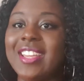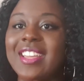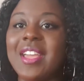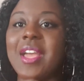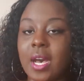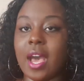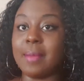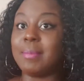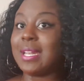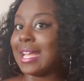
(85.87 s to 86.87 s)
it, but
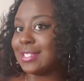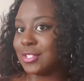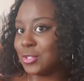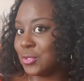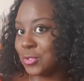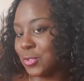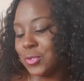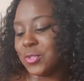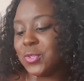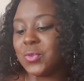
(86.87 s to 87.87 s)
I plan to
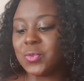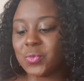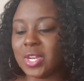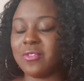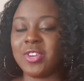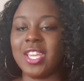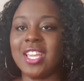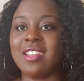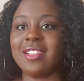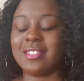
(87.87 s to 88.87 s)
soon. Whenever I
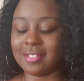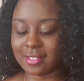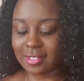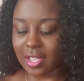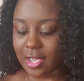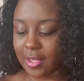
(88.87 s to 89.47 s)
get a nice